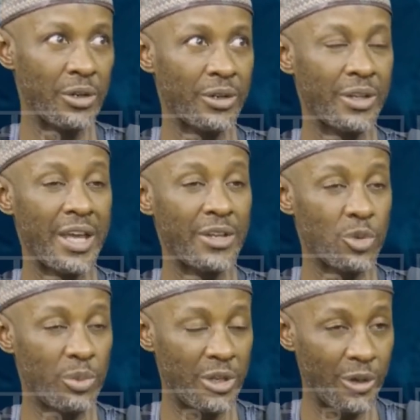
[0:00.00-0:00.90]
Factors, not yet yeah.
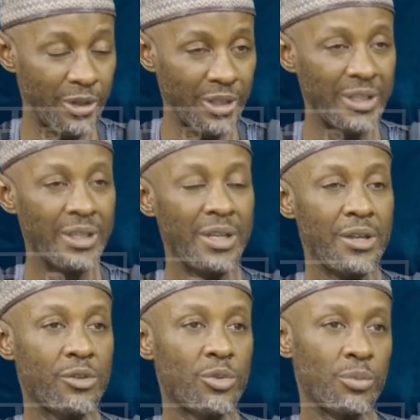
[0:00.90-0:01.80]
to be done mm.
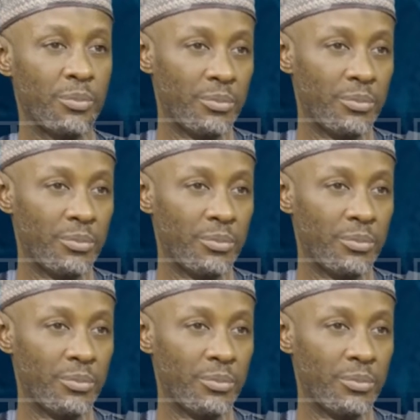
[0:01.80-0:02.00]
is to